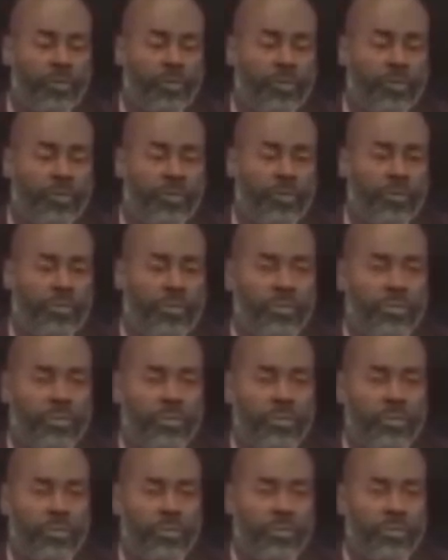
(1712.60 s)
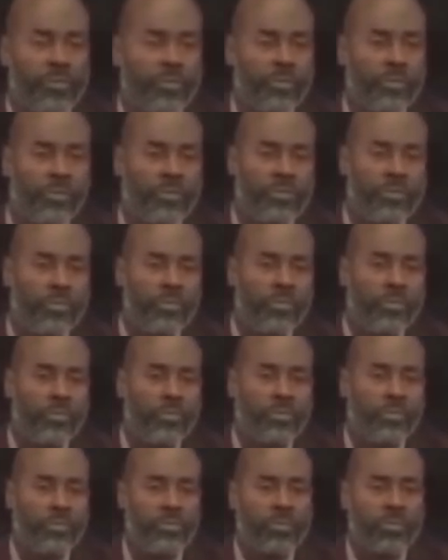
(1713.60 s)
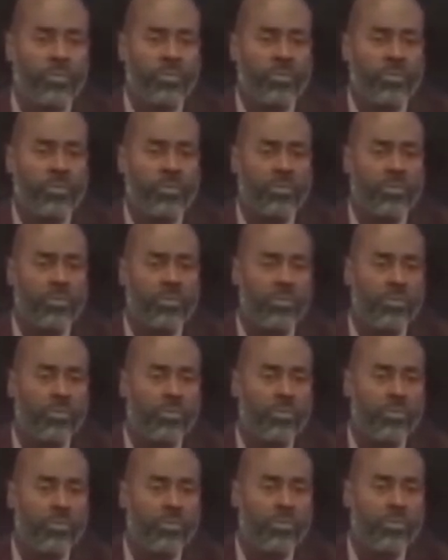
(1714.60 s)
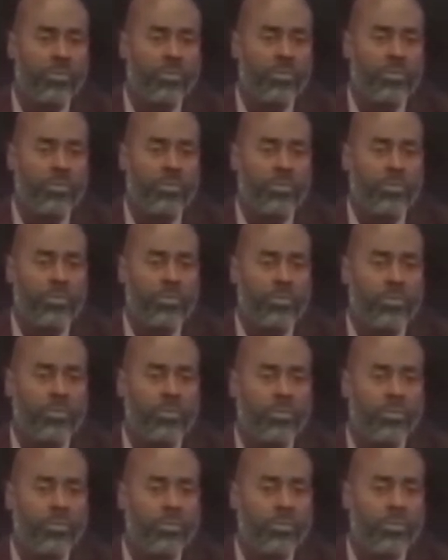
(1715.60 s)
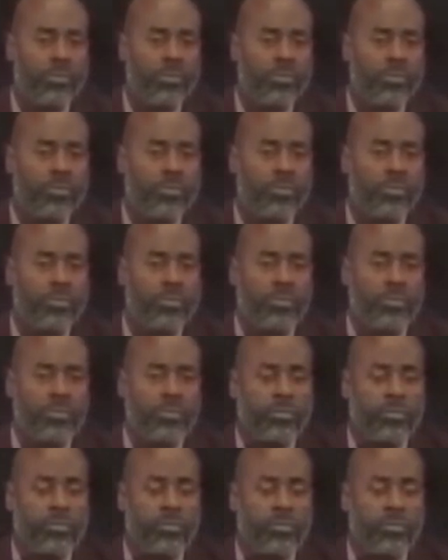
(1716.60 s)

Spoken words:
(not speaking)